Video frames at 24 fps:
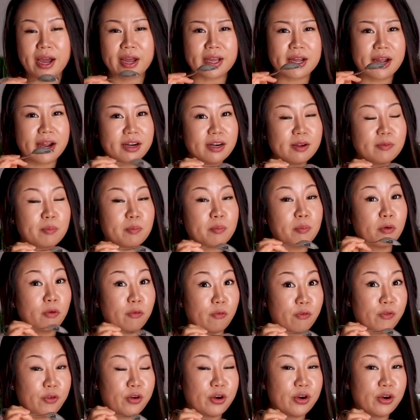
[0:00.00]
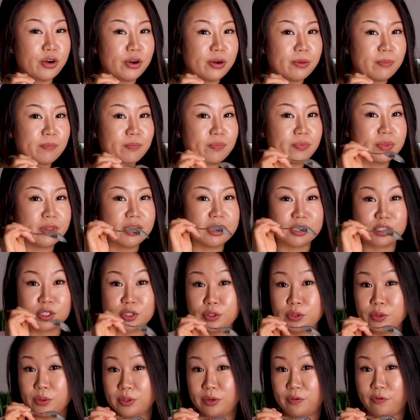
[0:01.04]
I kind of prefer this
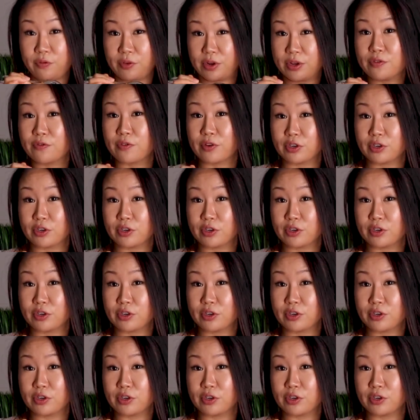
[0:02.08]
gluten-free